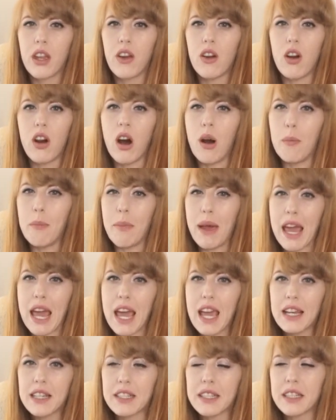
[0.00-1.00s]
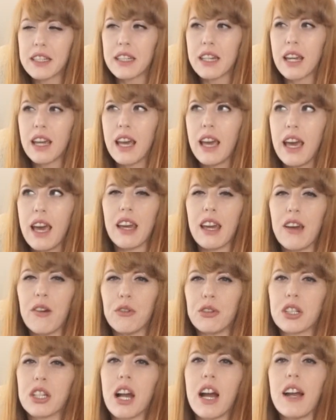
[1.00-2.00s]
on base. It
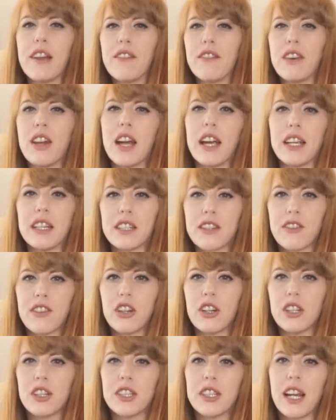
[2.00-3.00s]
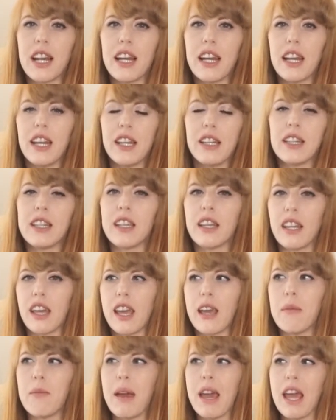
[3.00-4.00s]
was kind of nice for a second to
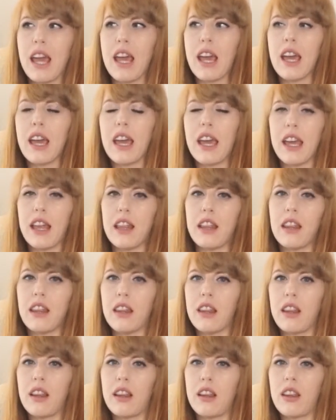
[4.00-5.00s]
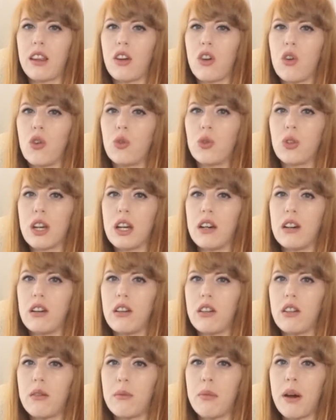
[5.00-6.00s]
like be in the
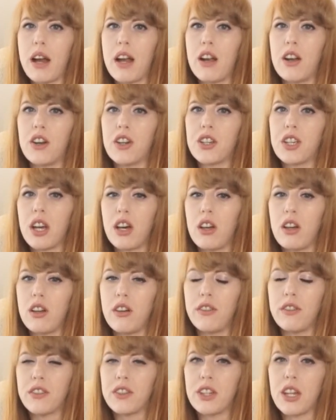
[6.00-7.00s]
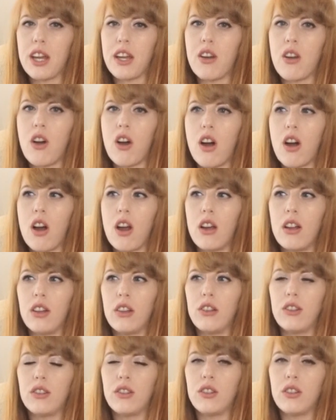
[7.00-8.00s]
hotel by ourselves and not
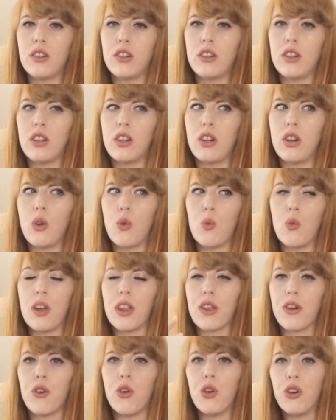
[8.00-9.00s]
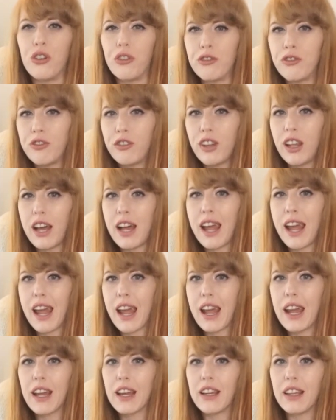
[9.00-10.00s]
with a whole
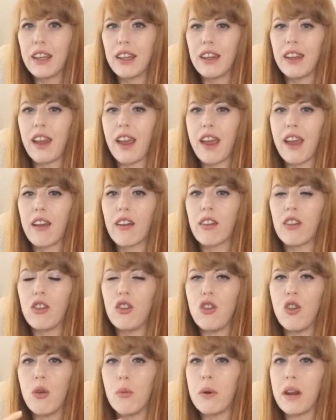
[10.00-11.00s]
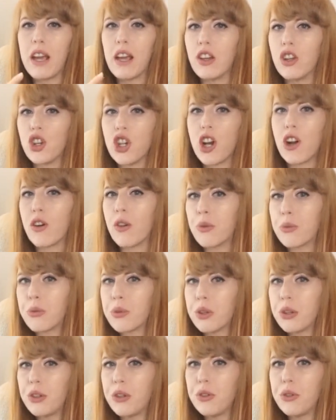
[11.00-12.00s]
flight. Like nobody could share a
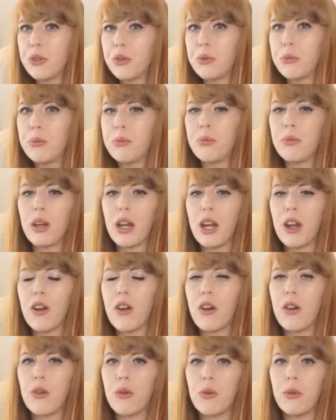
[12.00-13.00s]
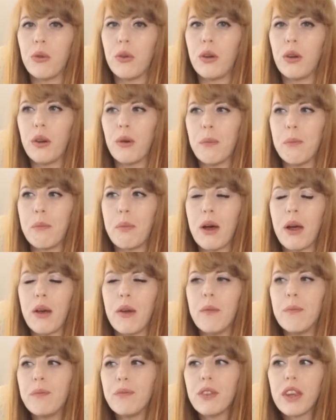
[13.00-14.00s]
room, you know, but